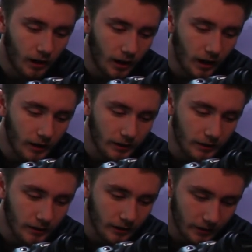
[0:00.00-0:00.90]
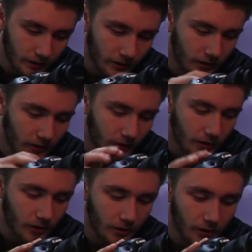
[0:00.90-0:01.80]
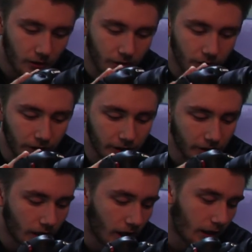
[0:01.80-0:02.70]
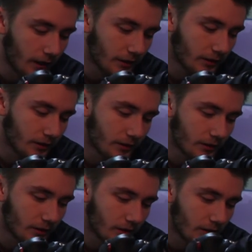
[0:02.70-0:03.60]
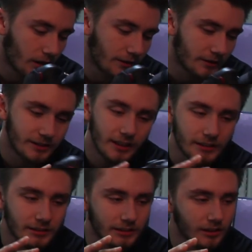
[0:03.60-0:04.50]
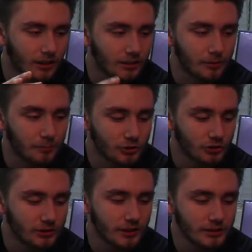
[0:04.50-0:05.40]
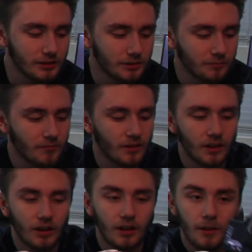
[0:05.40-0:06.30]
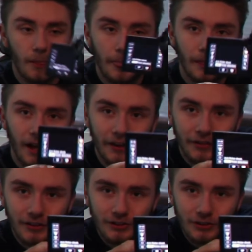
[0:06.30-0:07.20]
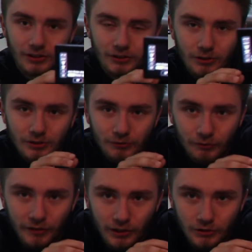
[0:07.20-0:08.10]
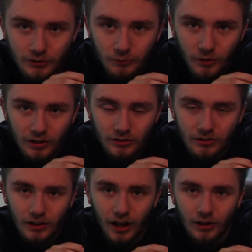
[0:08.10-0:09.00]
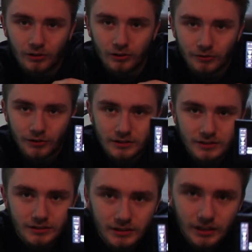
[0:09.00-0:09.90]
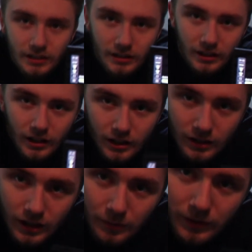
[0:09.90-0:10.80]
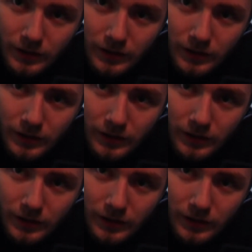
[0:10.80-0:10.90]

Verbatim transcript: on the uh, on the settings, on the picture settings, I think you can do this for video as well. I don't know if you can see. Let